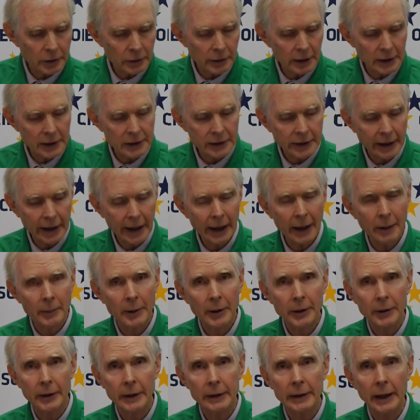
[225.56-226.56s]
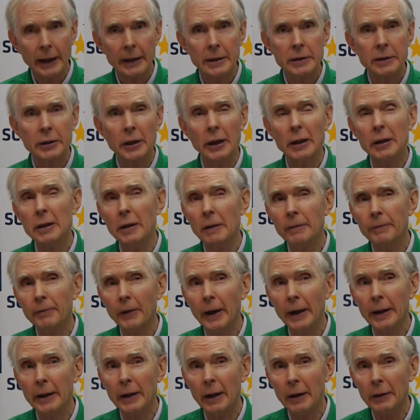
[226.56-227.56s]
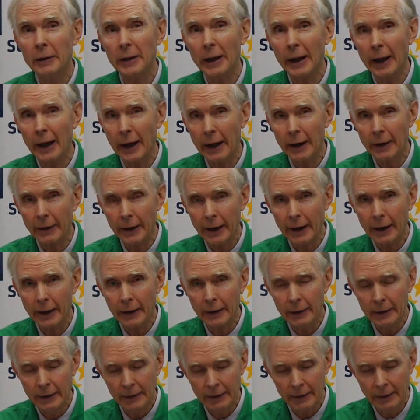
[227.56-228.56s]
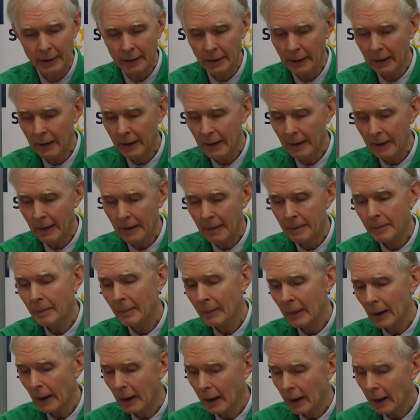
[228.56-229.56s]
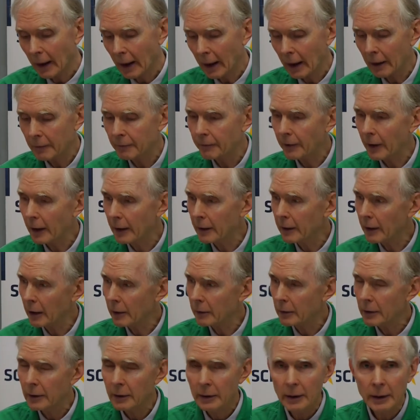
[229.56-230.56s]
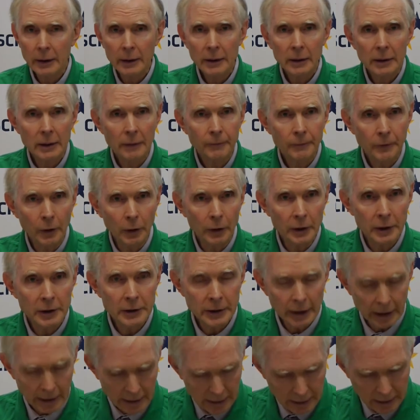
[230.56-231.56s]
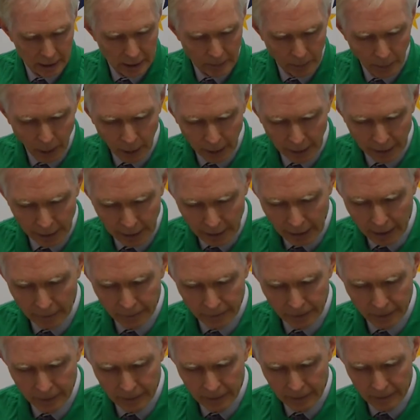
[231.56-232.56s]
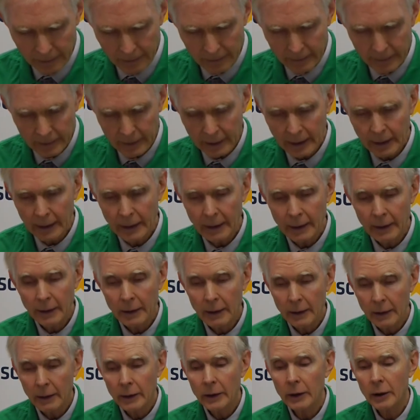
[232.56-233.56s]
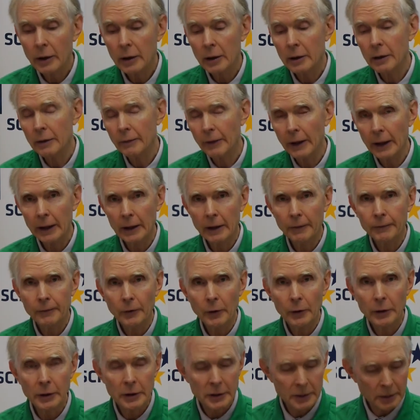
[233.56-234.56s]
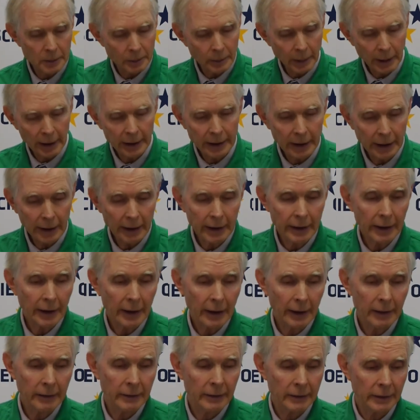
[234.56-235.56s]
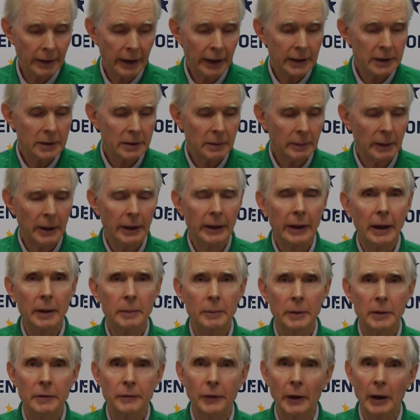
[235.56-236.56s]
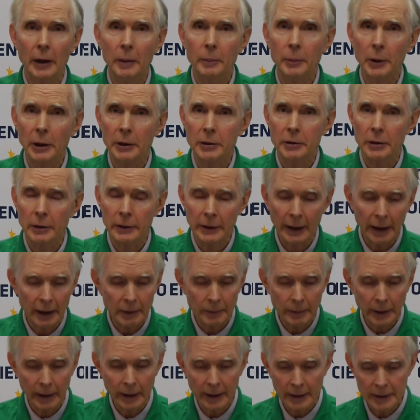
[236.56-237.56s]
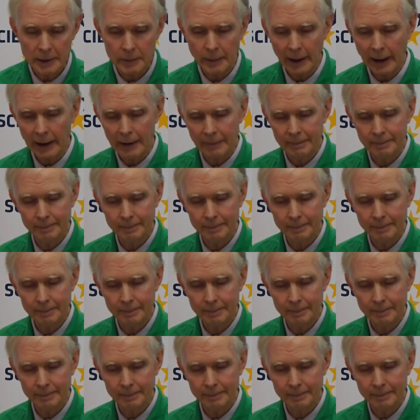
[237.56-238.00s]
its diameter at that stage and find out the area and find out the force needed to pull it off, you can divide the force by the area and estimate atmospheric pressure that way as well.